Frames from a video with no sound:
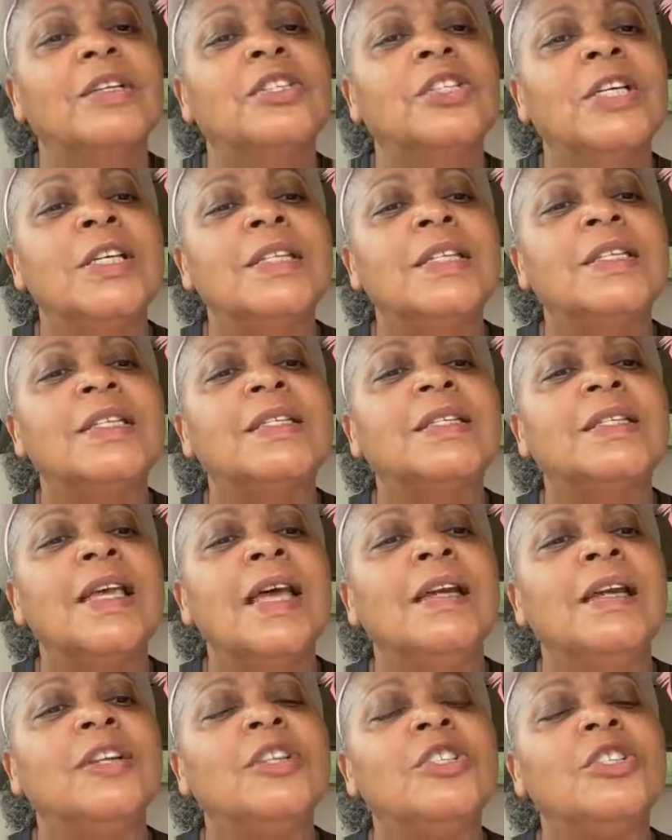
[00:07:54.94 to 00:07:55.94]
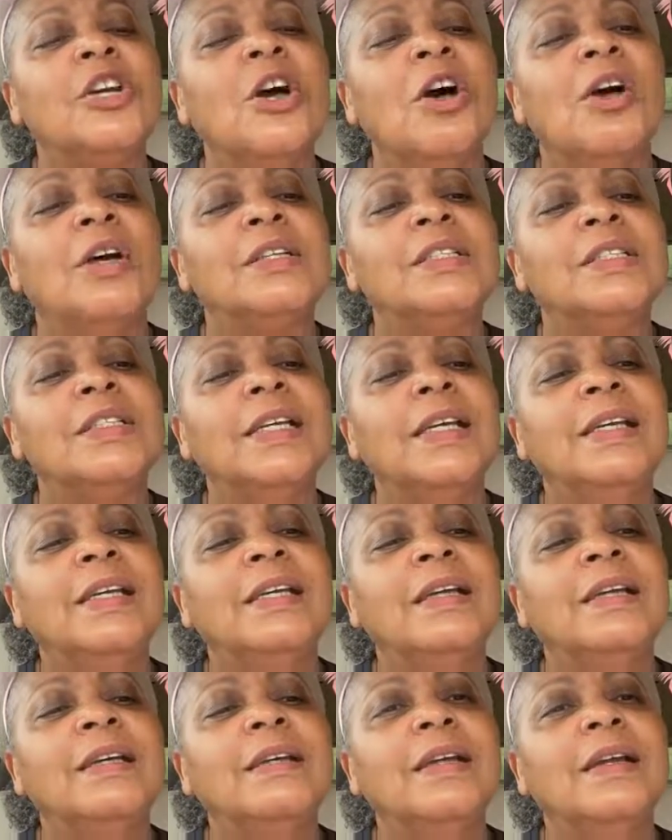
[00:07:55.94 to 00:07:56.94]
Jesus said in John
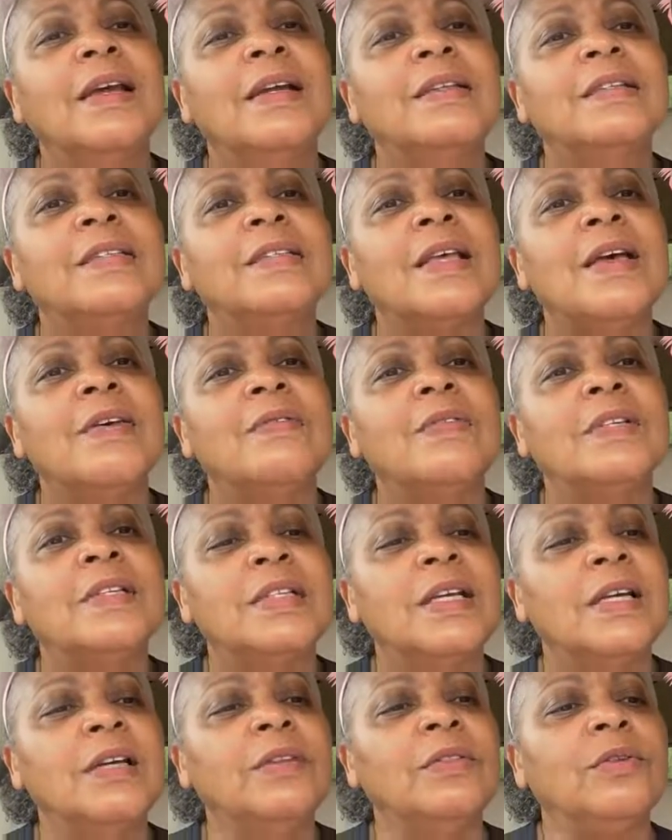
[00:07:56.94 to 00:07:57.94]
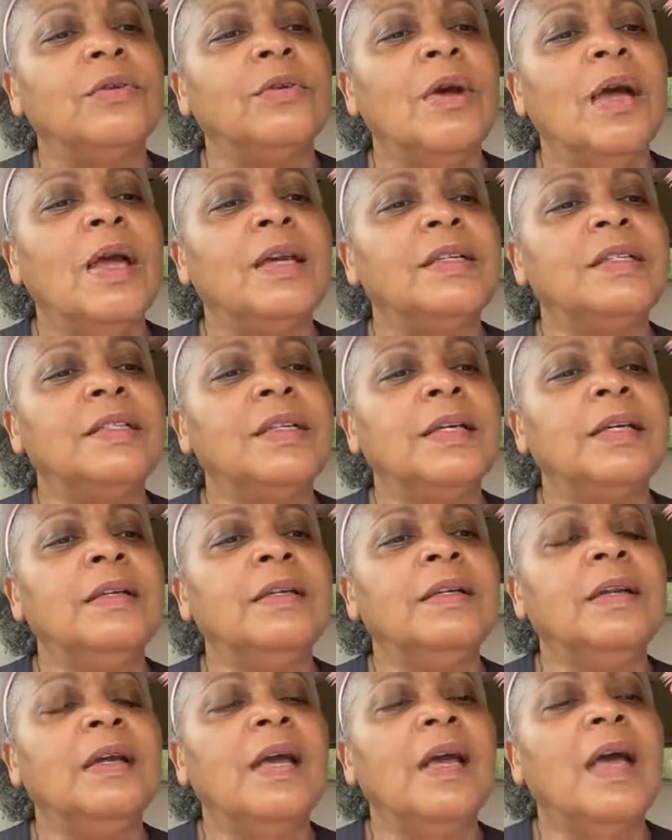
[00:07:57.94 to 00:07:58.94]
10 and 17 through
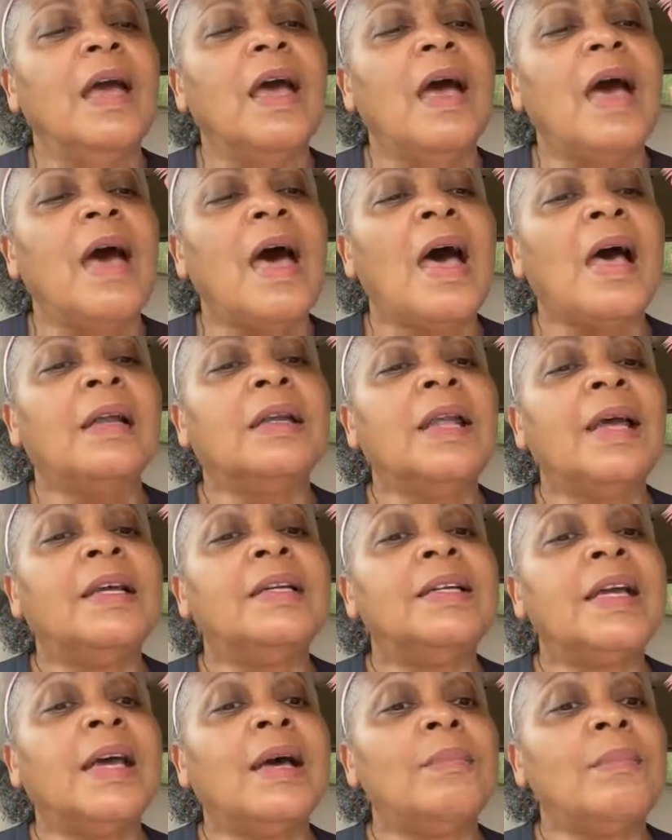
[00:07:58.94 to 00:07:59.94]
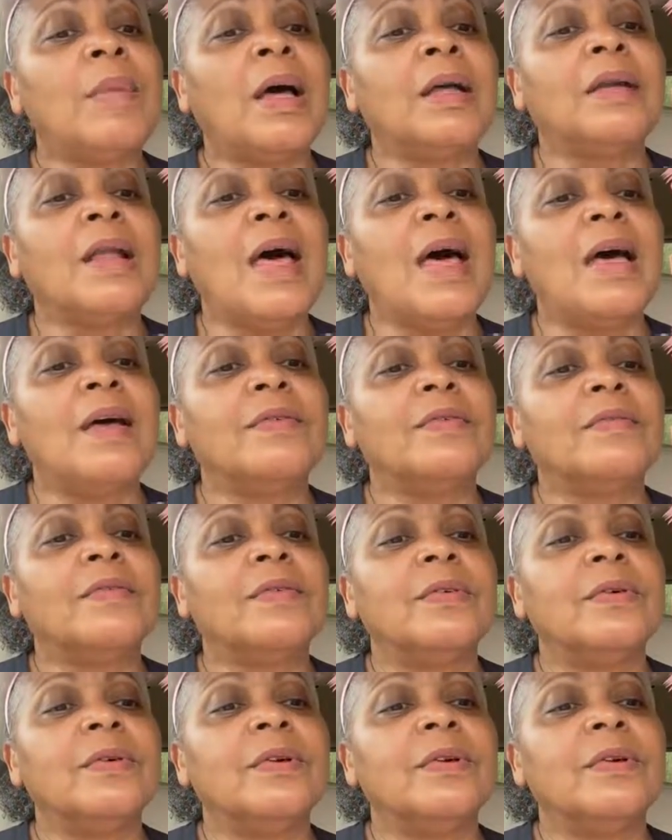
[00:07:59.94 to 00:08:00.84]
18, I lay down my life.